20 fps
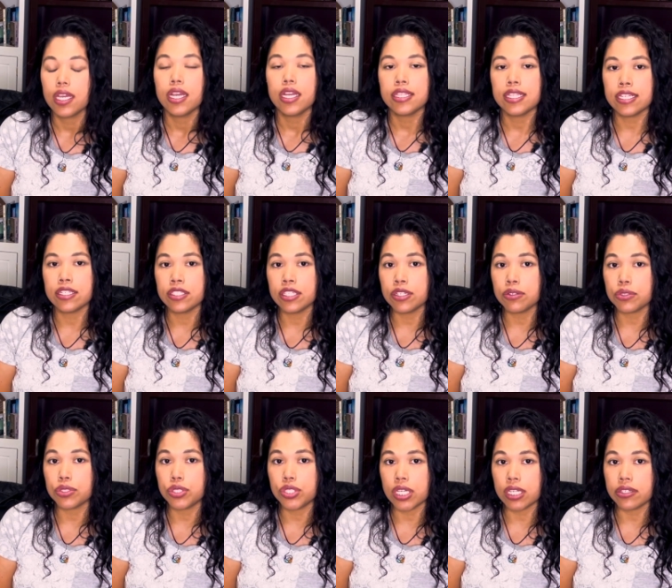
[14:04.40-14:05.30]
Then there was
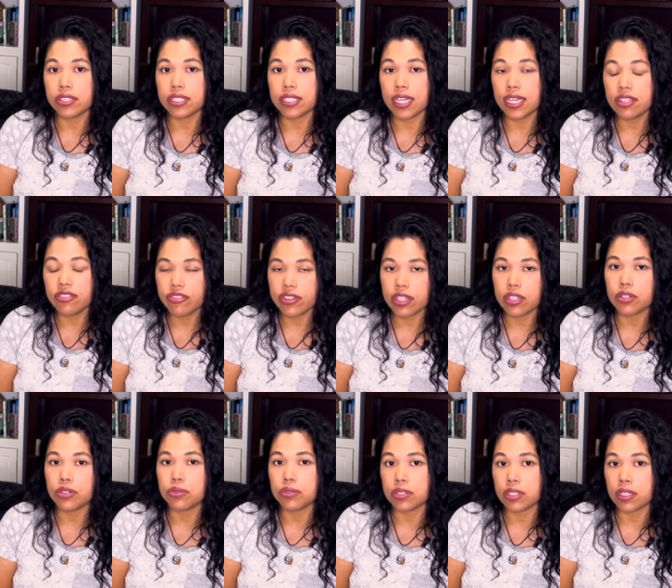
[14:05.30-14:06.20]
Jerry Seinfeld,
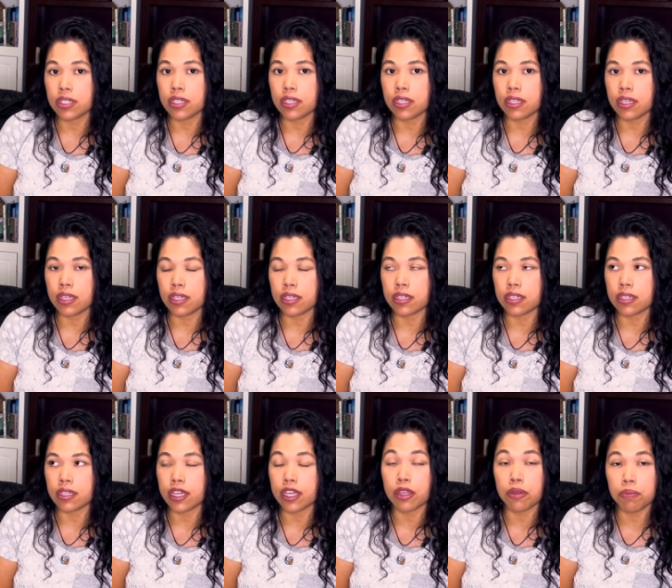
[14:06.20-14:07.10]
who was
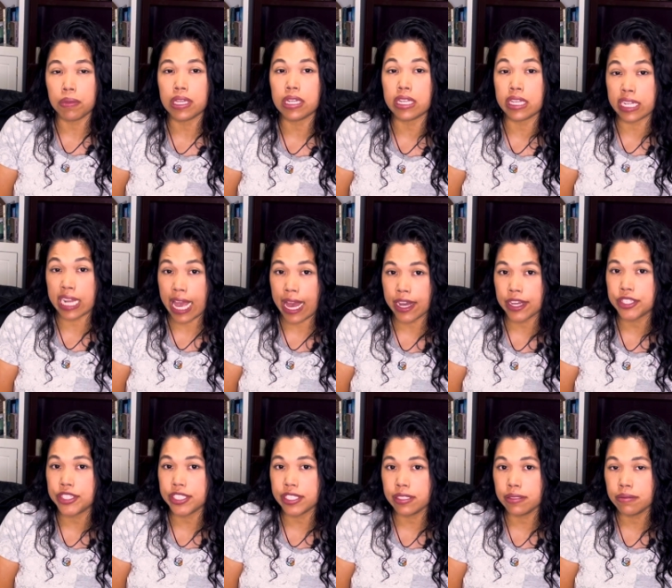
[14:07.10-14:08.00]
a comedian
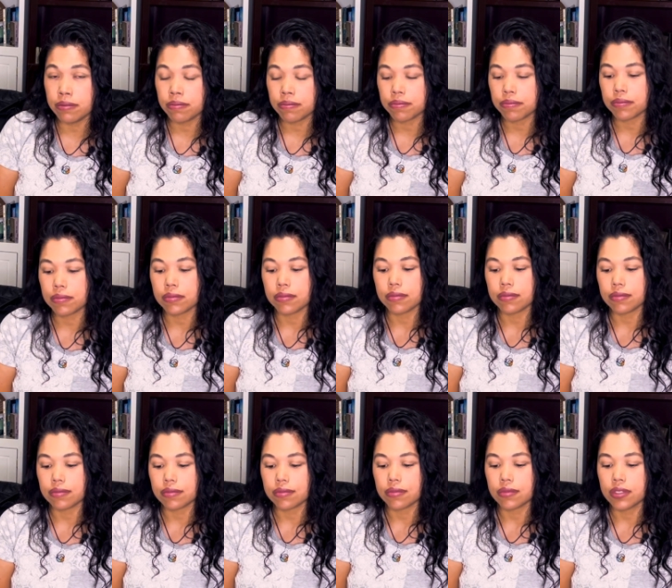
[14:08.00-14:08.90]
actor.
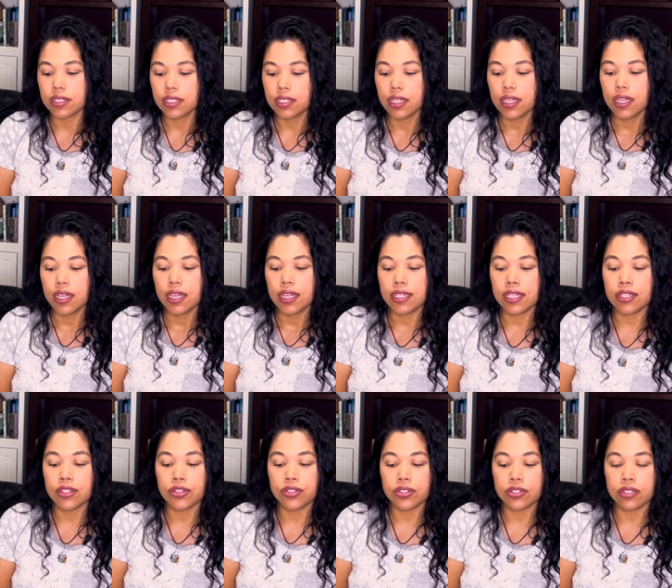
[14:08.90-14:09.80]
And then
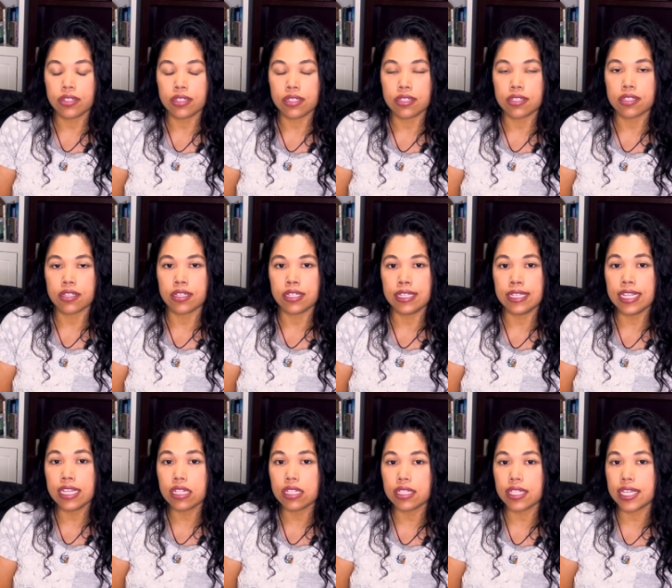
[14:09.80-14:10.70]
there is
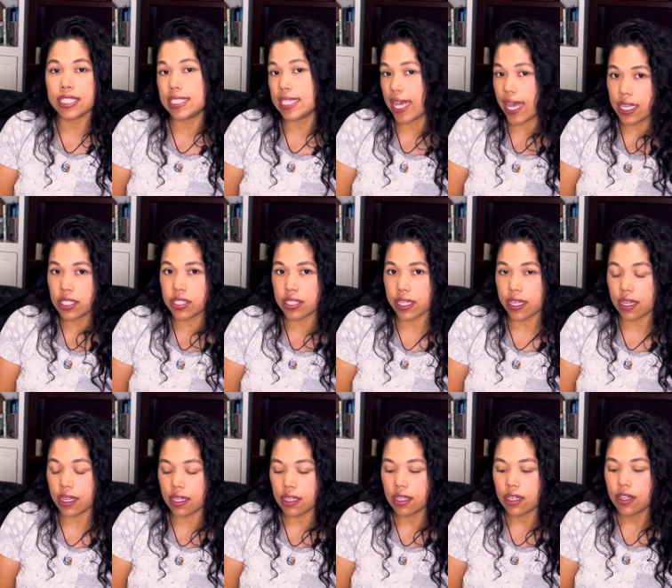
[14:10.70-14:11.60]
Nikola
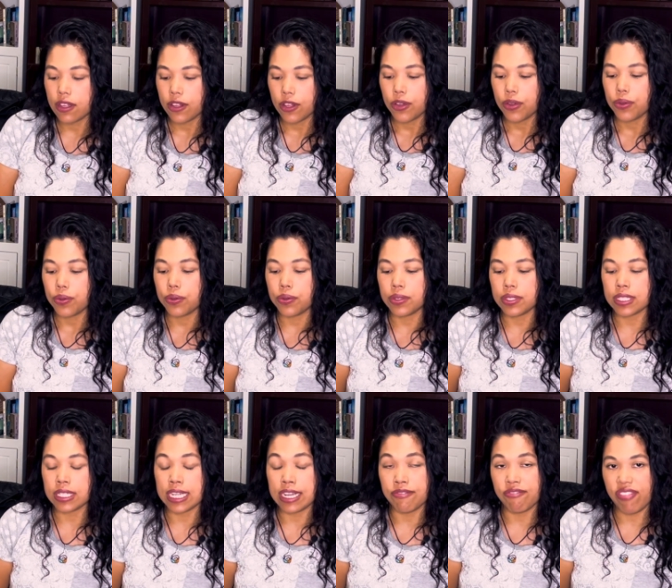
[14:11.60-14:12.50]
Tesla, who is
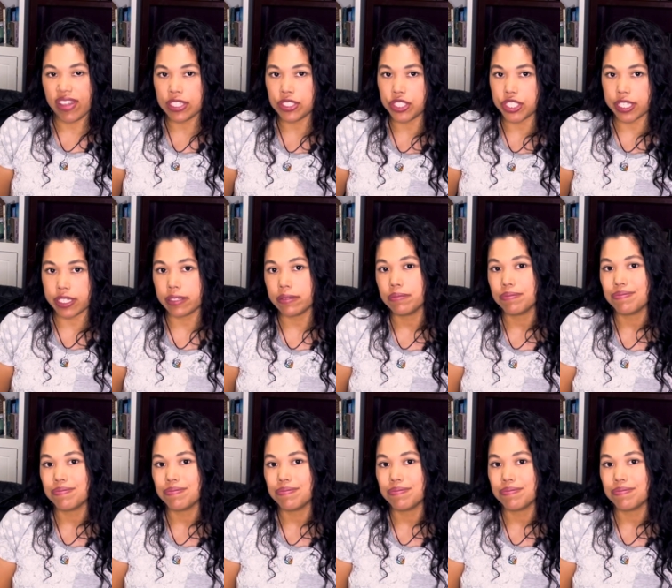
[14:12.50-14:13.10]
an inventor.